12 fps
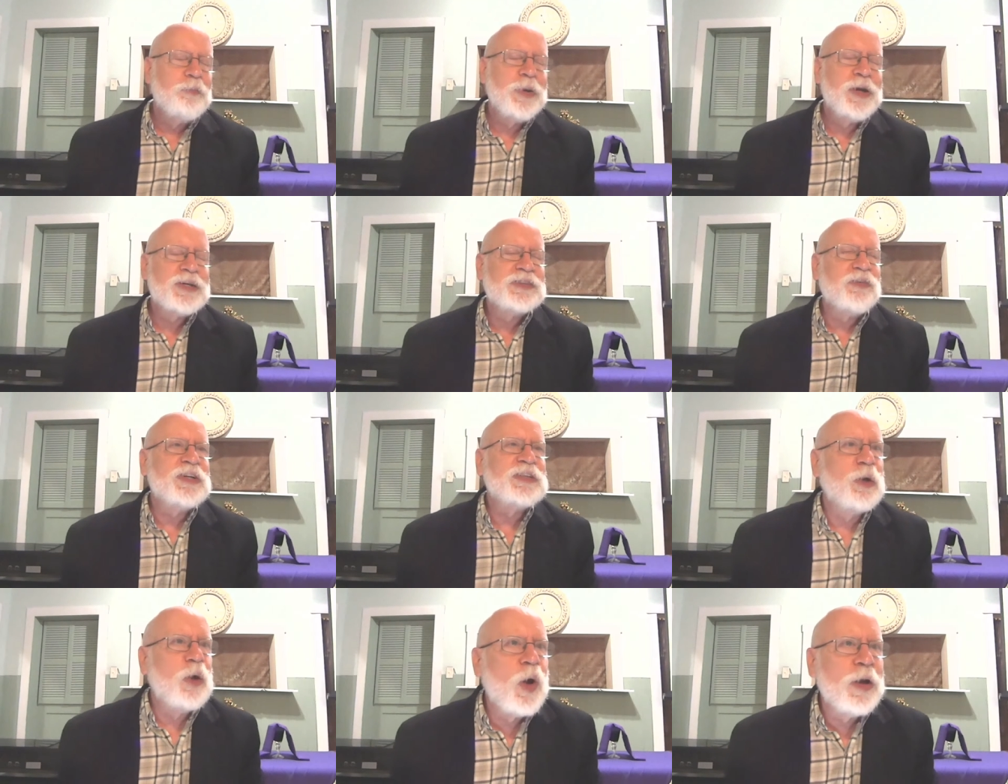because of
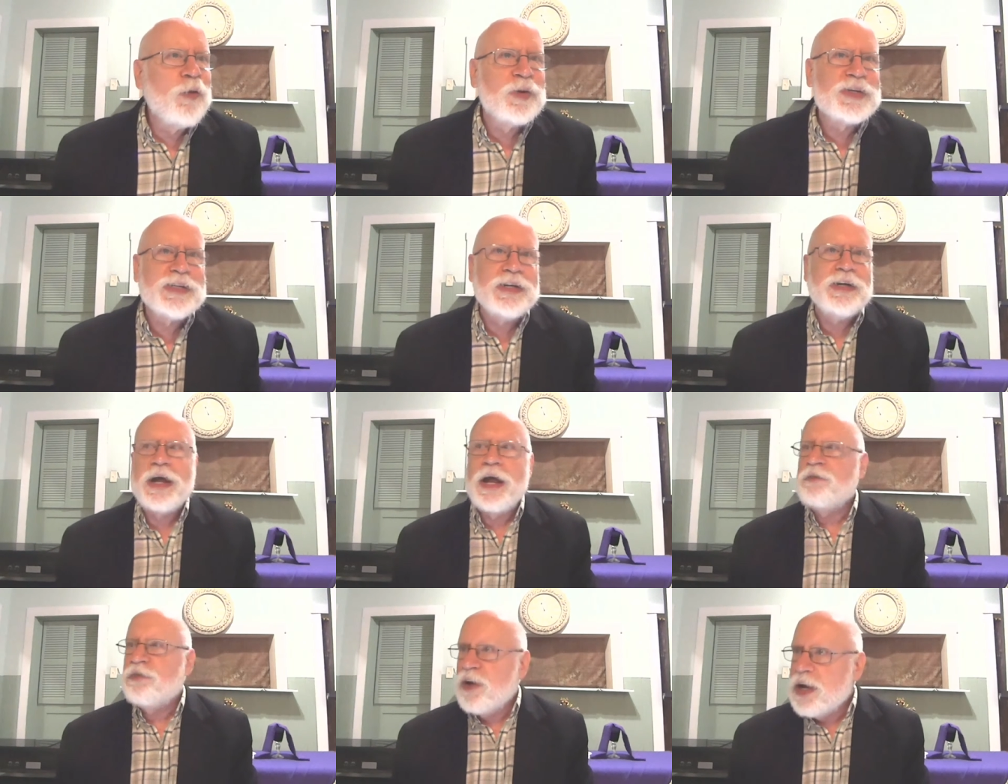his loyalty
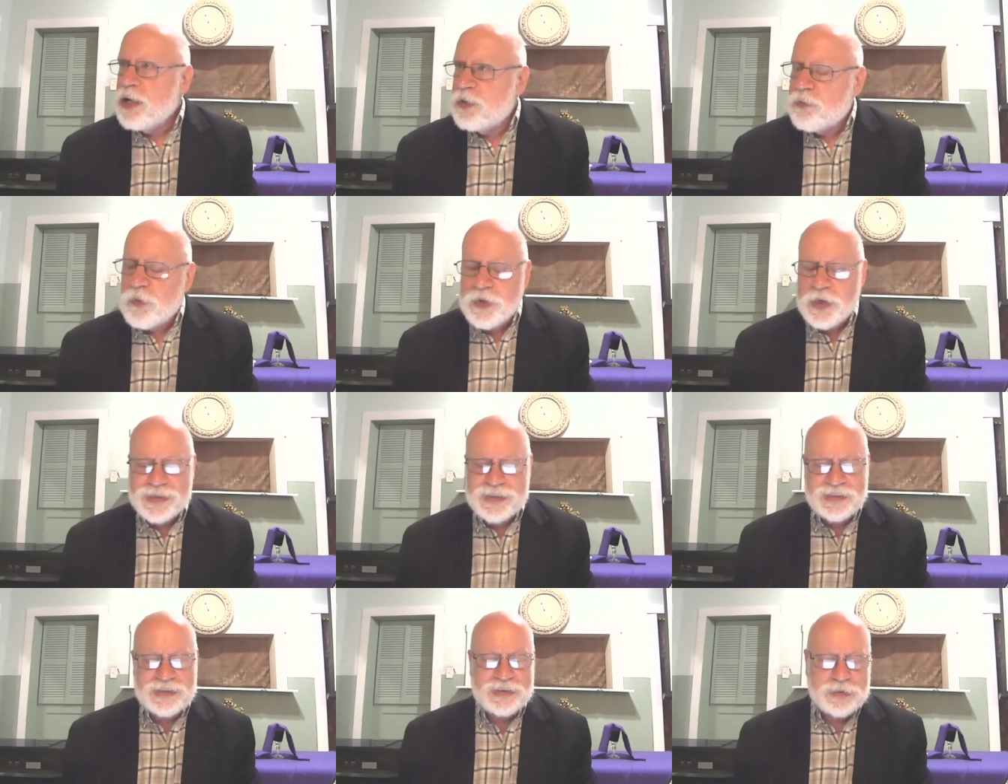and
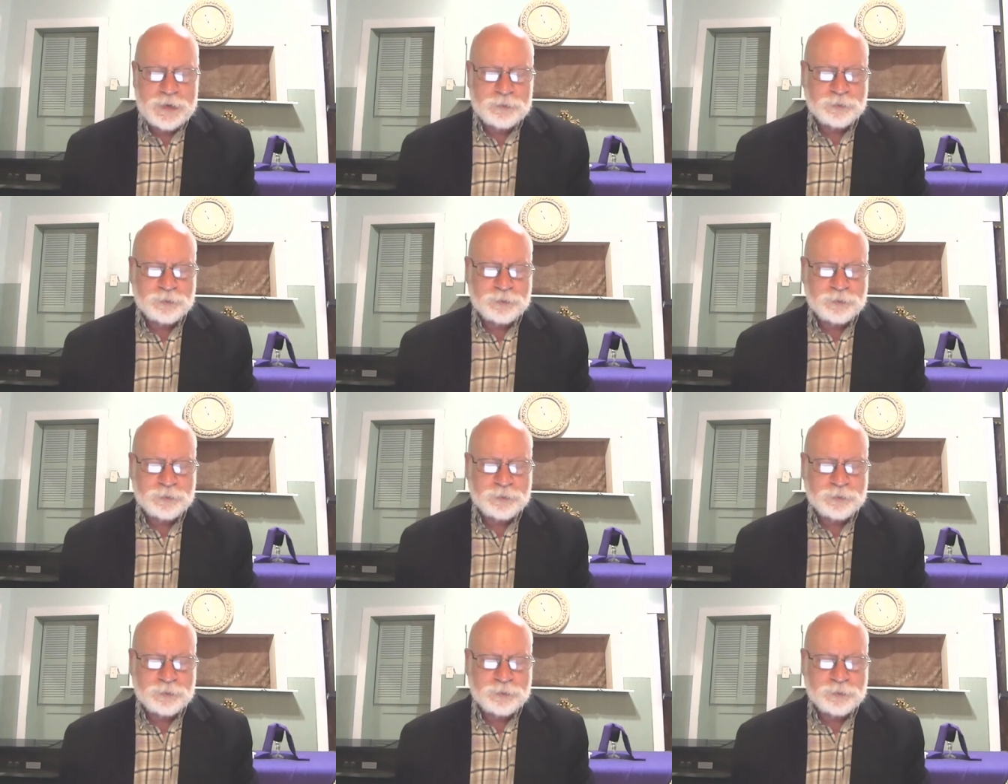faithfulness.